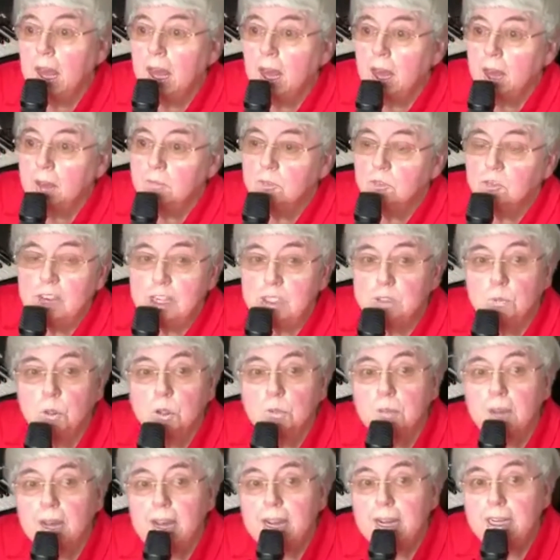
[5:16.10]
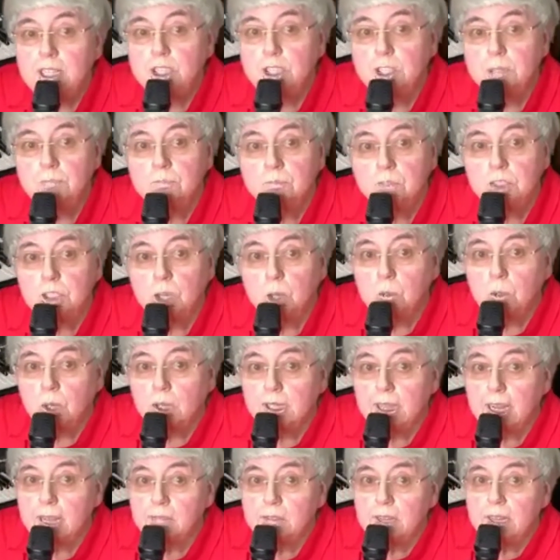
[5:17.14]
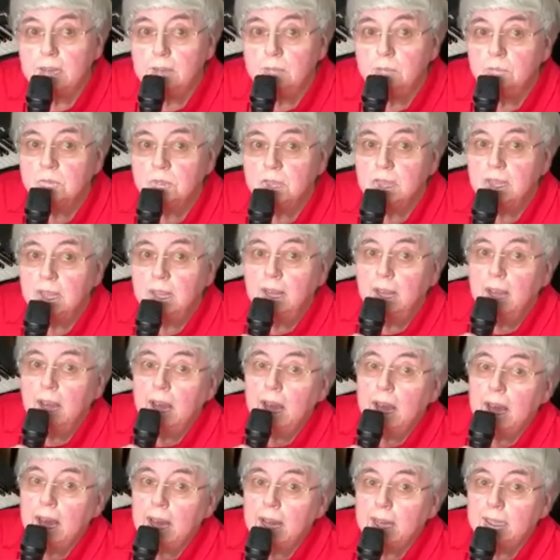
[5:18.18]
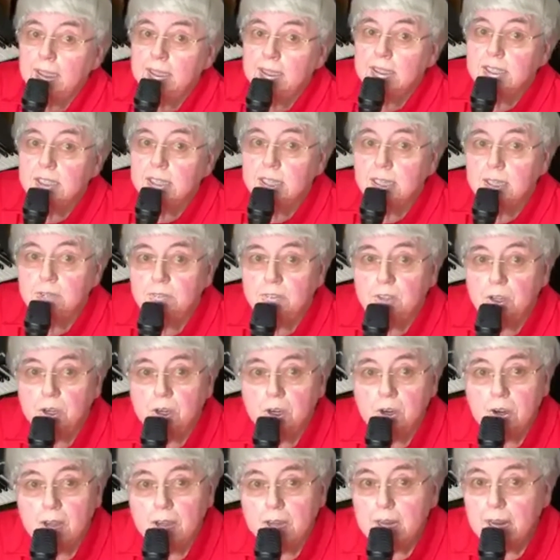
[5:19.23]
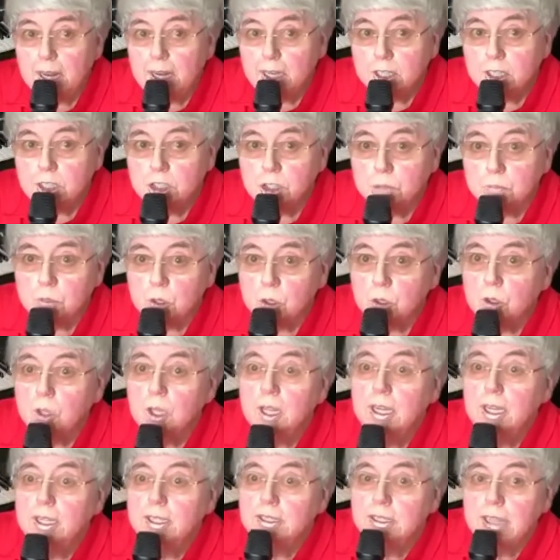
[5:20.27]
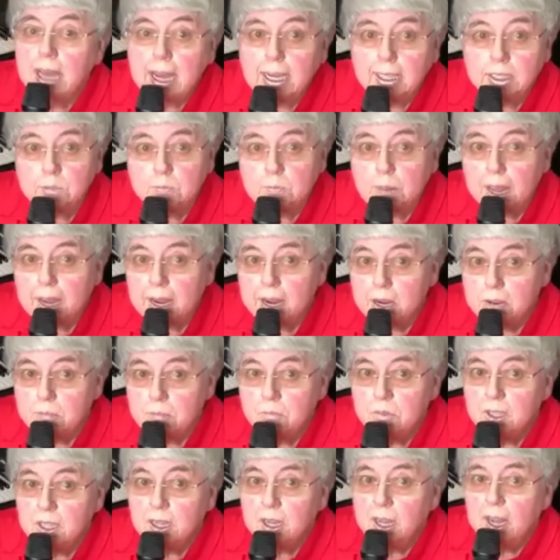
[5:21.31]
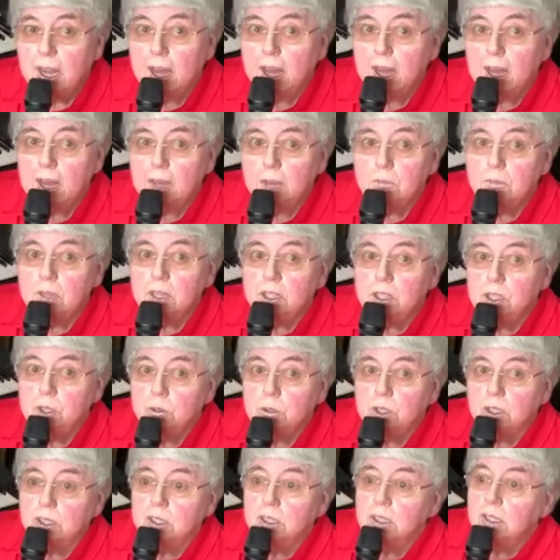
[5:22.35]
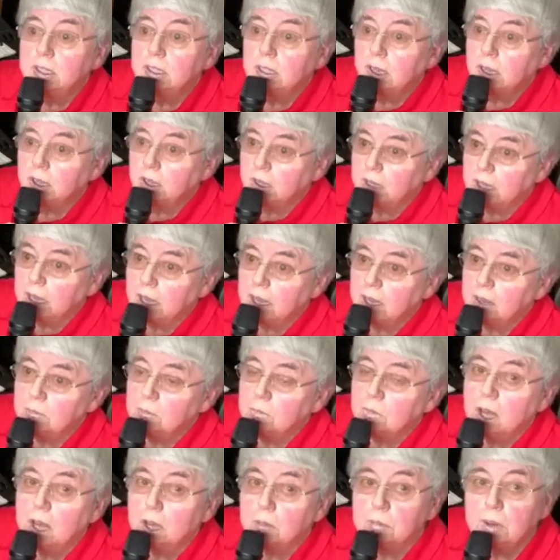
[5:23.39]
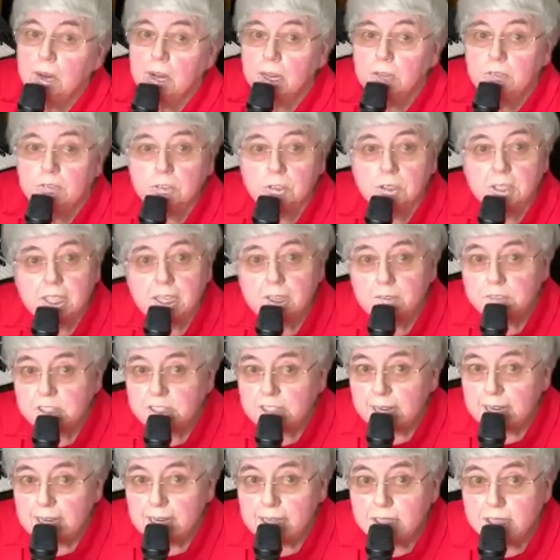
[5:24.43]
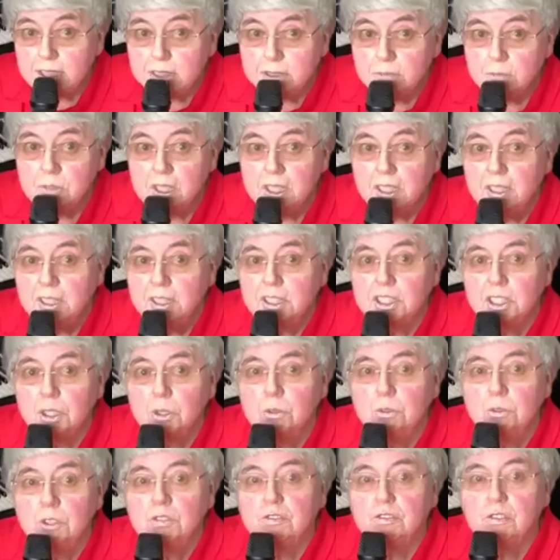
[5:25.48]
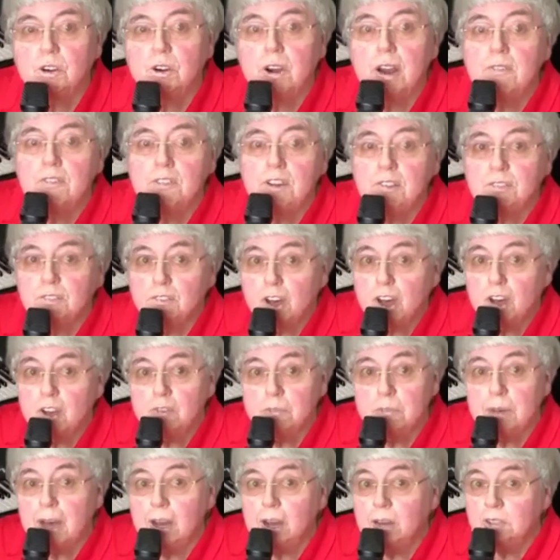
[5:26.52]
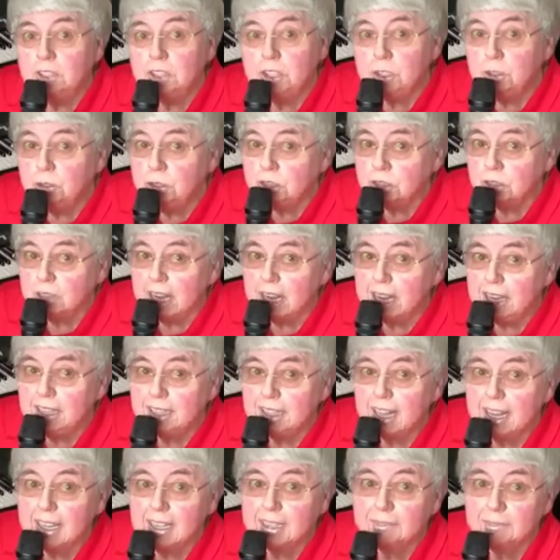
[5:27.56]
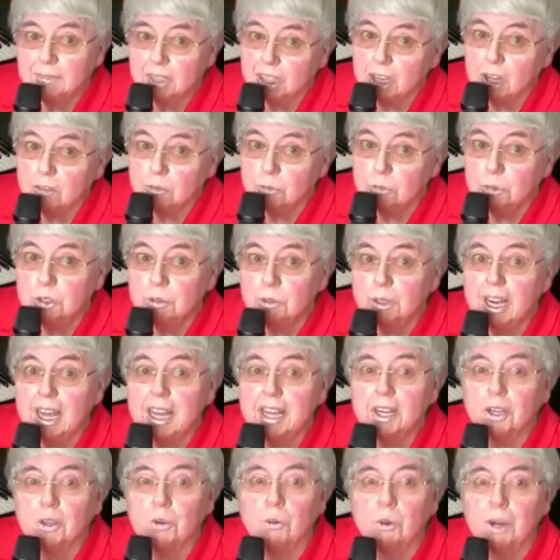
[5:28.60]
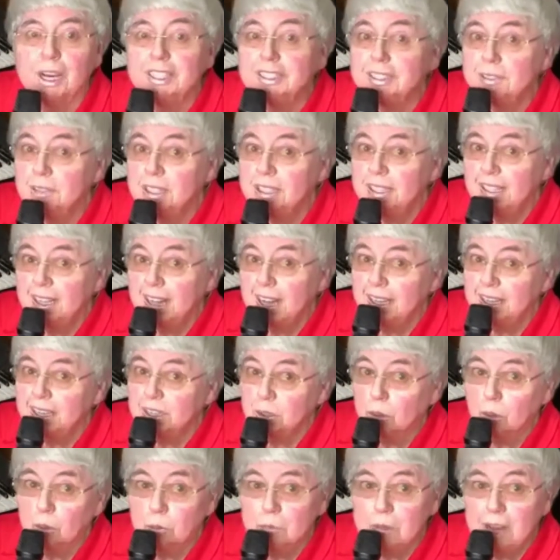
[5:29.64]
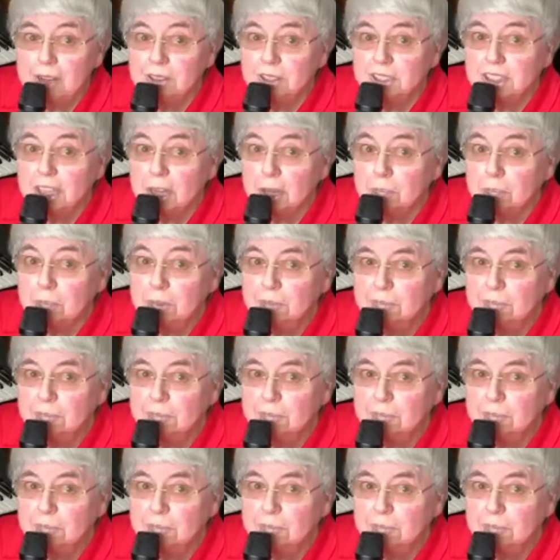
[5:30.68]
Facebook page, Total Giving, and if you're an eligible taxpayer, you can apply for a gift aid. So for every £5 you donate, that the government will add £1, and it all mounts up.